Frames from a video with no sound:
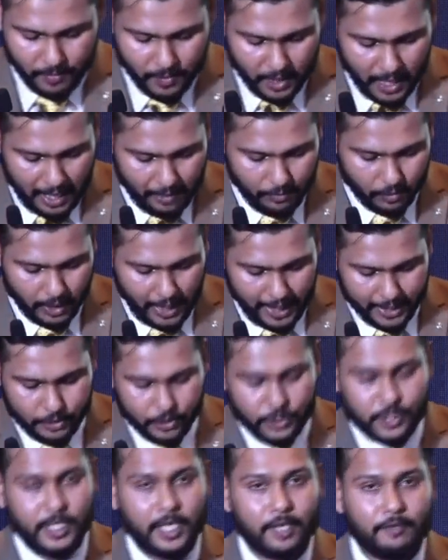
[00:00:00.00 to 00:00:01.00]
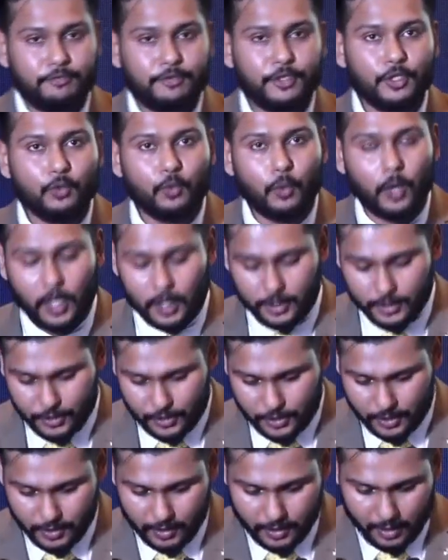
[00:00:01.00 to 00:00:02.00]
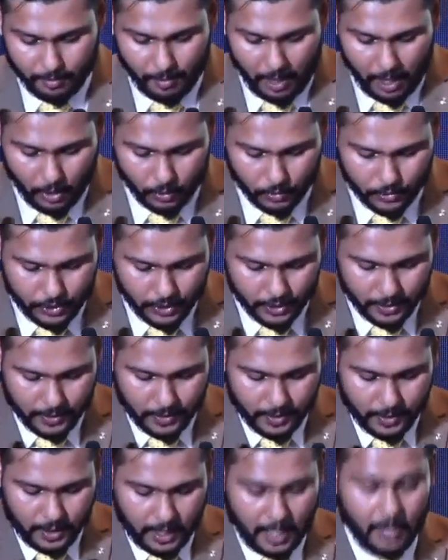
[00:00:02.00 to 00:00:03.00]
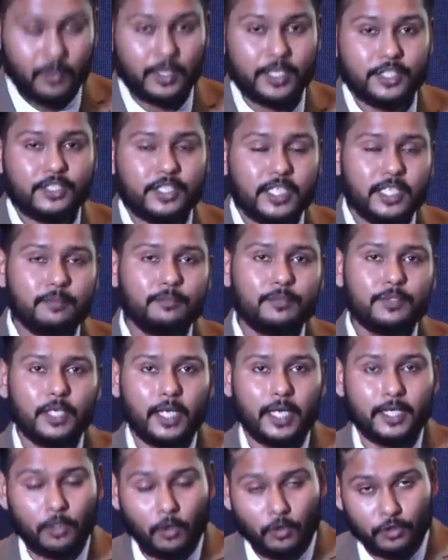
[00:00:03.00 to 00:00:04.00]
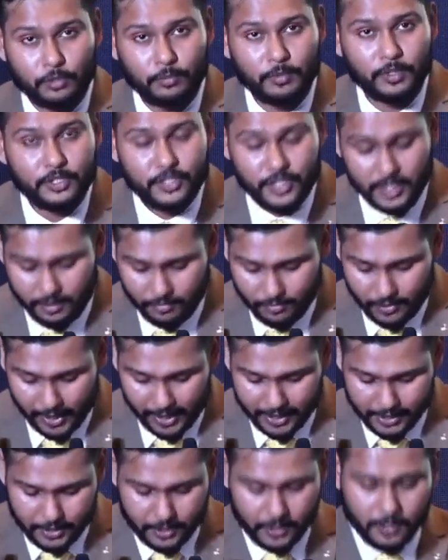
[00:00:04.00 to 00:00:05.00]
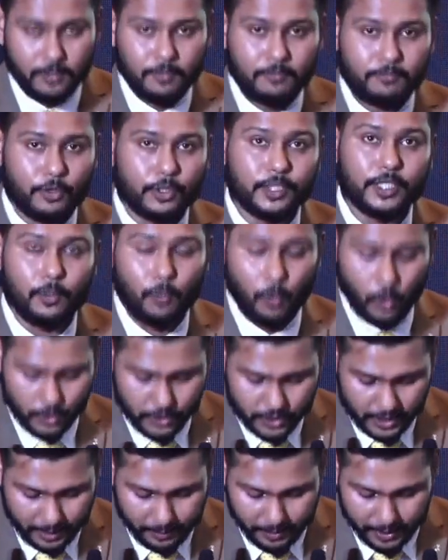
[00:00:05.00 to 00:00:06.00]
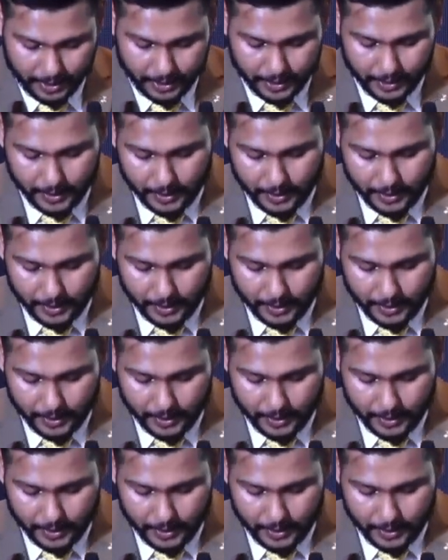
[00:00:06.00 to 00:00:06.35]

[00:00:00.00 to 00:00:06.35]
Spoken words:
I would like to say a few words about our esteemed and honorable chief guest for the award ceremony.